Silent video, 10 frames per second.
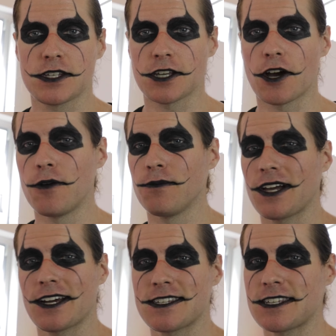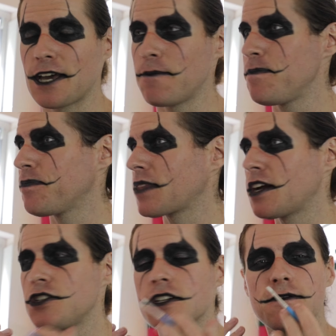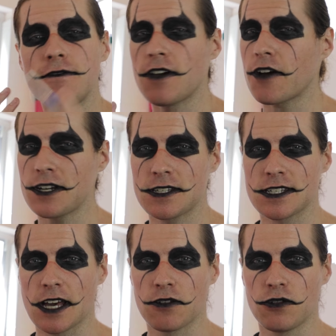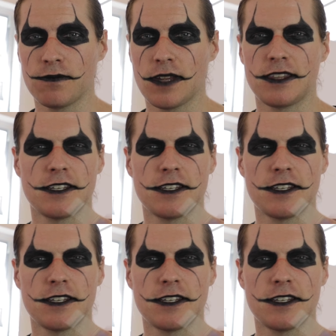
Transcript: So like I said, just very subtle.